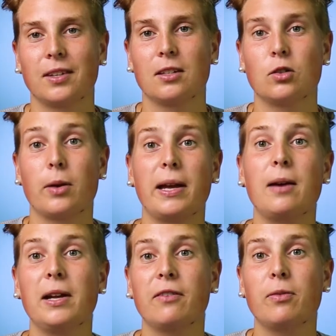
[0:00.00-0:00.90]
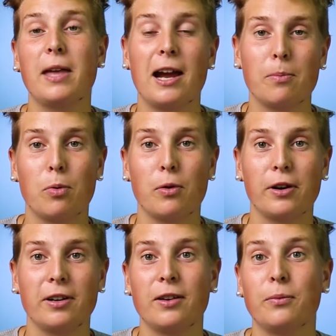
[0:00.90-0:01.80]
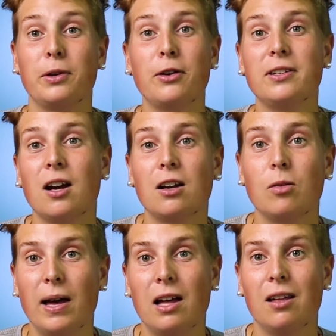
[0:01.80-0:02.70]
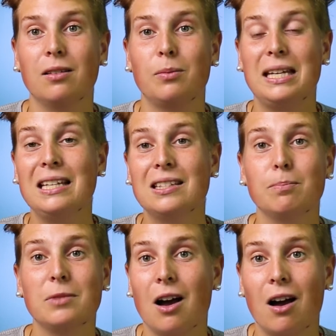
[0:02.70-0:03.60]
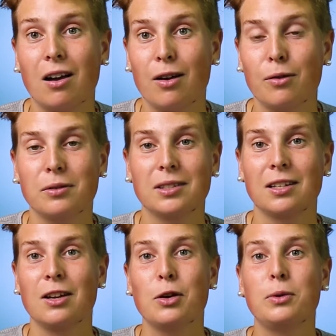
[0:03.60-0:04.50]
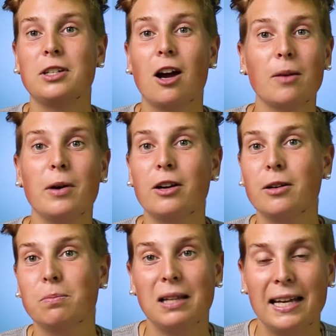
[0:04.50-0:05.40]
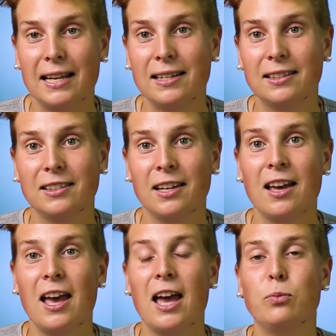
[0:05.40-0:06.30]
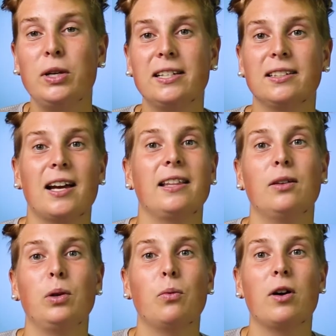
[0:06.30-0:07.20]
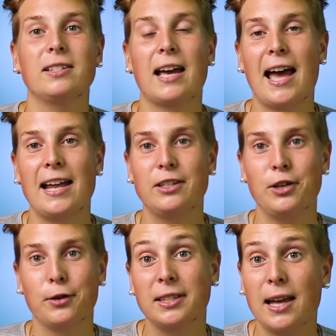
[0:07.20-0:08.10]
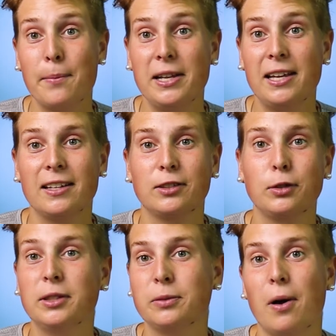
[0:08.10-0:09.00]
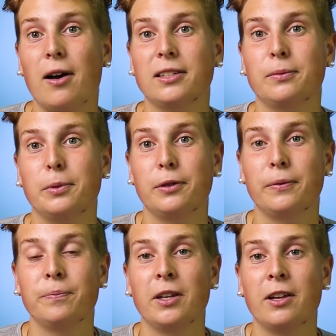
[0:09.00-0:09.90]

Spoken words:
So I pick up Nick from the airport, we go to Taco Bell, we eat some tacos, we talk about our plans, and we decide that we want to head to Yosemite as soon as possible,